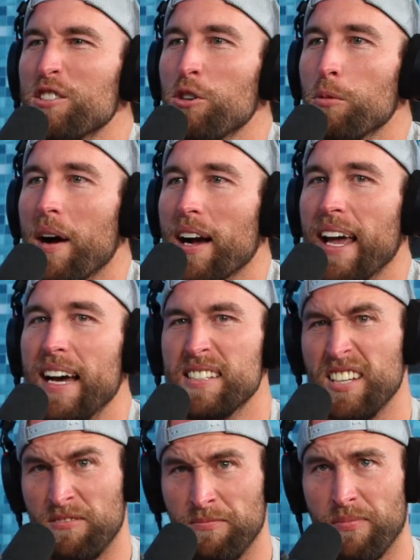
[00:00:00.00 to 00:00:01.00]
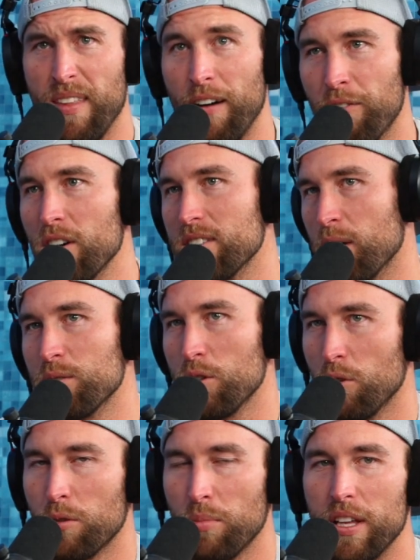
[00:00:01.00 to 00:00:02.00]
to do a podcast, at first I was the
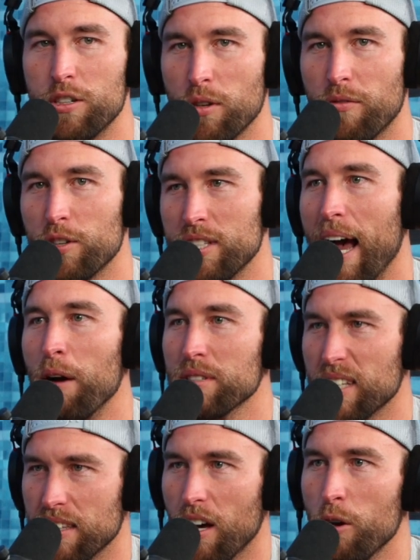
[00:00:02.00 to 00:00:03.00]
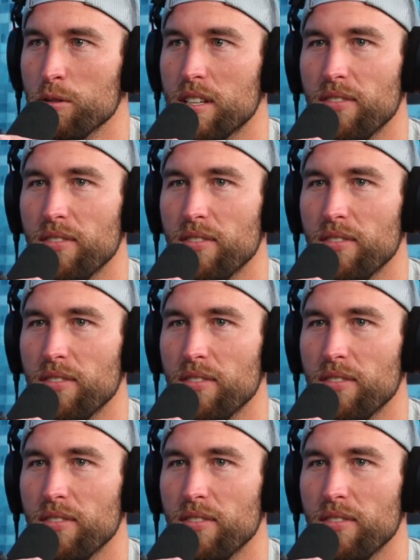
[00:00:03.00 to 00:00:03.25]
older brother, so at first I was like the host of